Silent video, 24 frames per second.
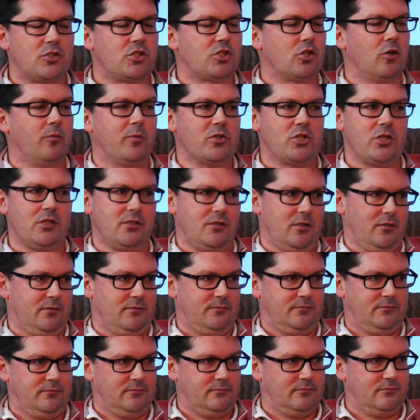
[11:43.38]
so much easier.
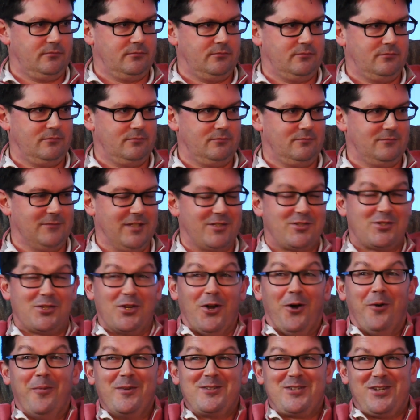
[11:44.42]
It's
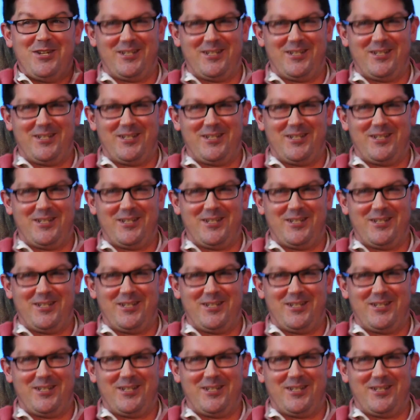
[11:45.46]
so much